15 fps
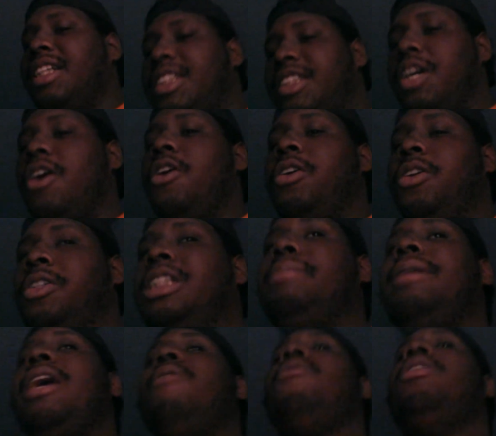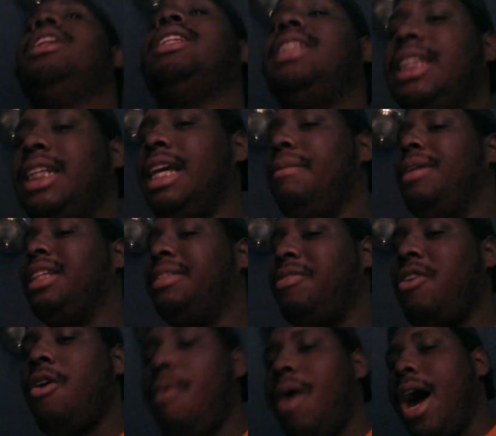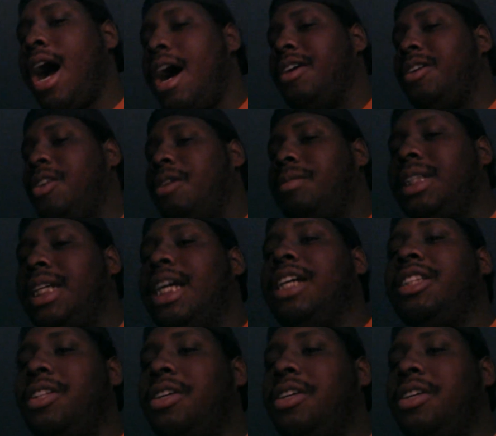So, you know, she been wanting to give me this for a while, you know what I'm saying?